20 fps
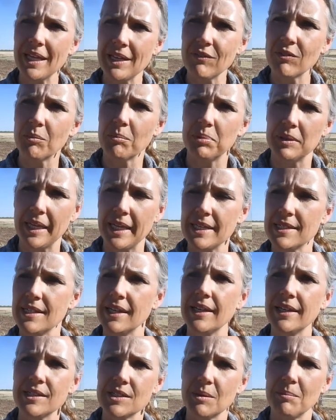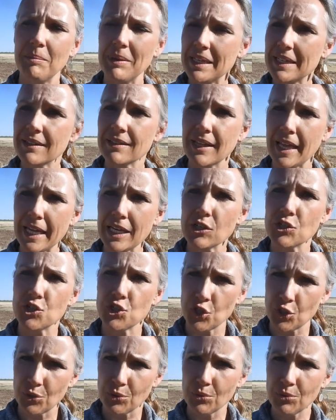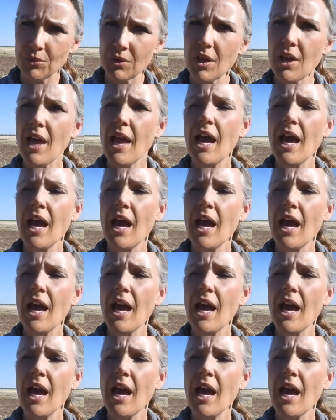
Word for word: even planting into mid and late June.